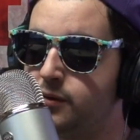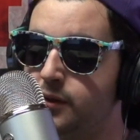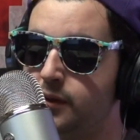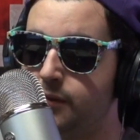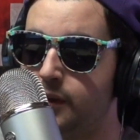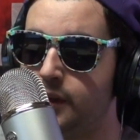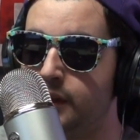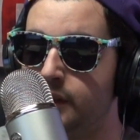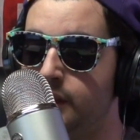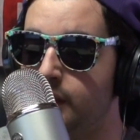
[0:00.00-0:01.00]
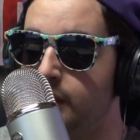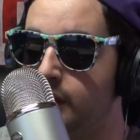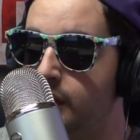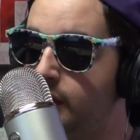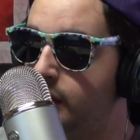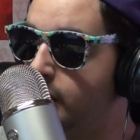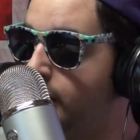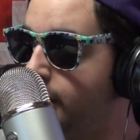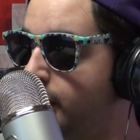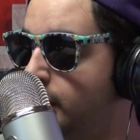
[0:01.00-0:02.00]
really funny.
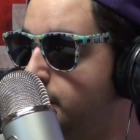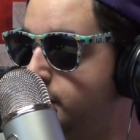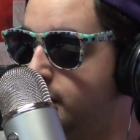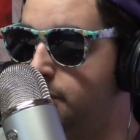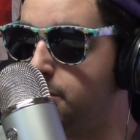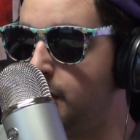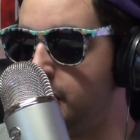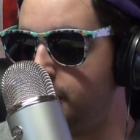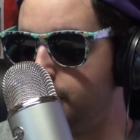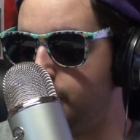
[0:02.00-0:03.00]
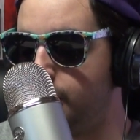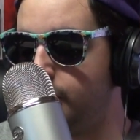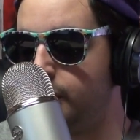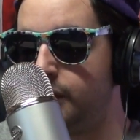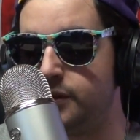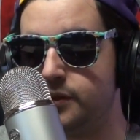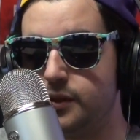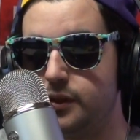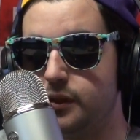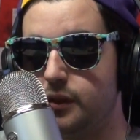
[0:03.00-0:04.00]
And they always have Bath Boys,
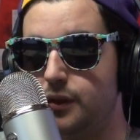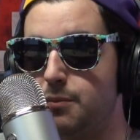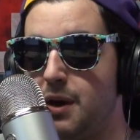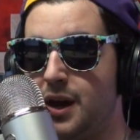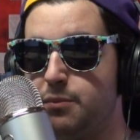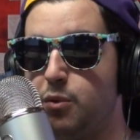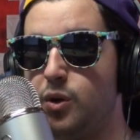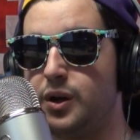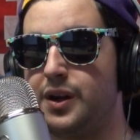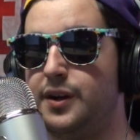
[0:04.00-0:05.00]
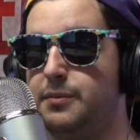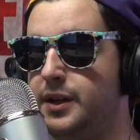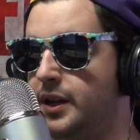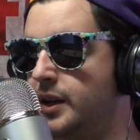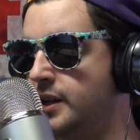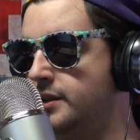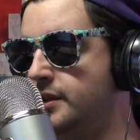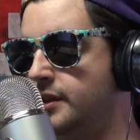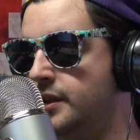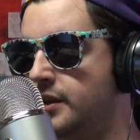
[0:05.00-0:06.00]
the Bath Boy comedy guys
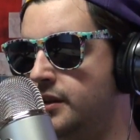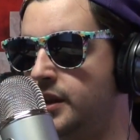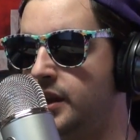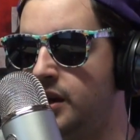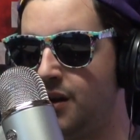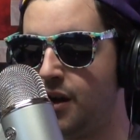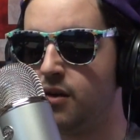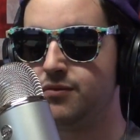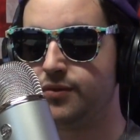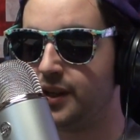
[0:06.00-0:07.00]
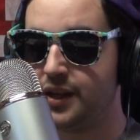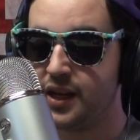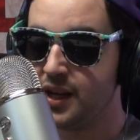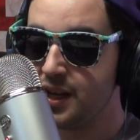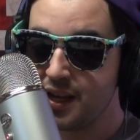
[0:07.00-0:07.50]
on there, and they're all funny.